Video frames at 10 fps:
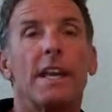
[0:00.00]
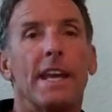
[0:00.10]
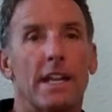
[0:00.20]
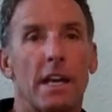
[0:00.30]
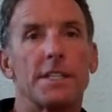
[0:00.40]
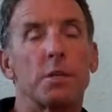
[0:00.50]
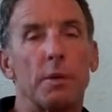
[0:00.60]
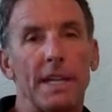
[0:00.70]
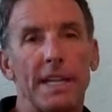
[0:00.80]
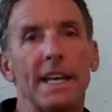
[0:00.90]
and
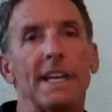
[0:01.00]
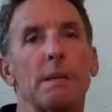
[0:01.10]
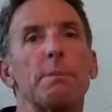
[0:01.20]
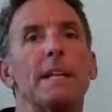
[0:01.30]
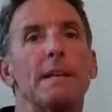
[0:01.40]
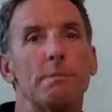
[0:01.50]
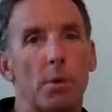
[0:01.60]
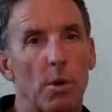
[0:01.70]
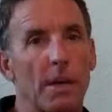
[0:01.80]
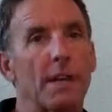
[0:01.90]
consequently you end up eating
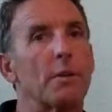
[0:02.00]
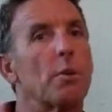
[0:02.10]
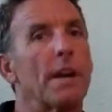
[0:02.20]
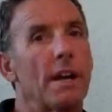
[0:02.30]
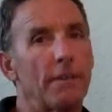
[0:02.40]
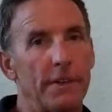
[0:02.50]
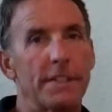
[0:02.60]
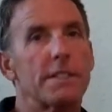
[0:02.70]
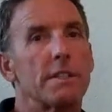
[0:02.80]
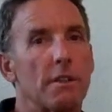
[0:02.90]
more, and quite often
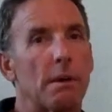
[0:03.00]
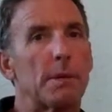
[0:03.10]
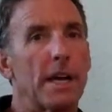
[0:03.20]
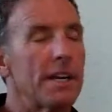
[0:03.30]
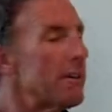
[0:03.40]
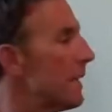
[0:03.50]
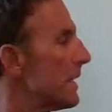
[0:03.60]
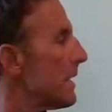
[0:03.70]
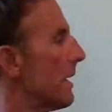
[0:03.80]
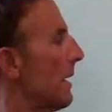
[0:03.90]
it's
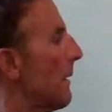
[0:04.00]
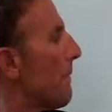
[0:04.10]
carbohydrates.